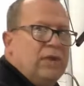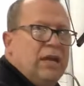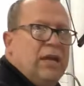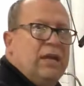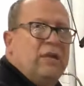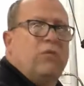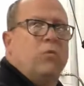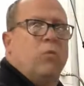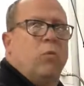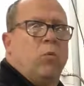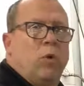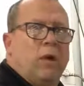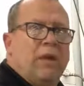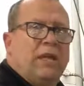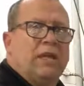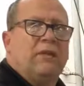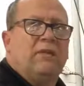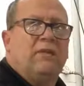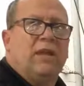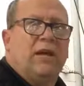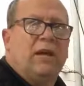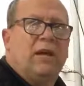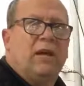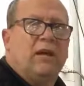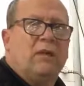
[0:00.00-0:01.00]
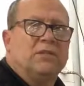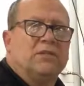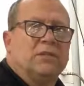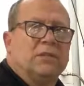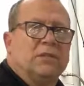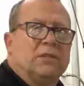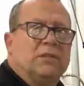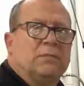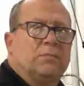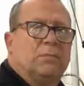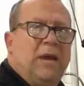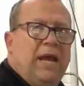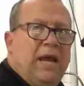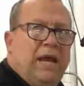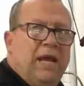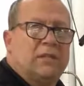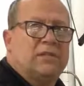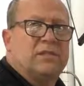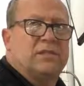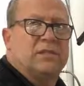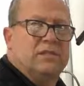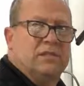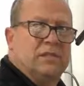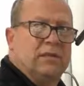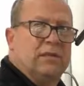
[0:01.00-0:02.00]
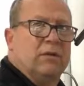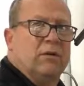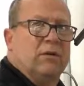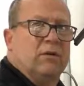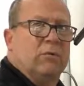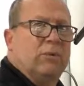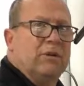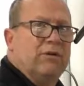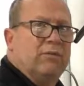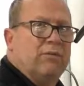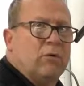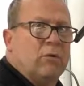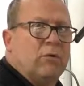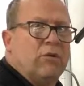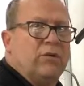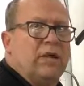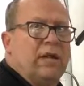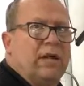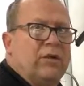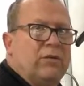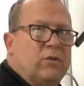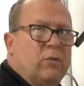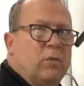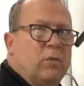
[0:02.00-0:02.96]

that 20 thousandths past 0, before that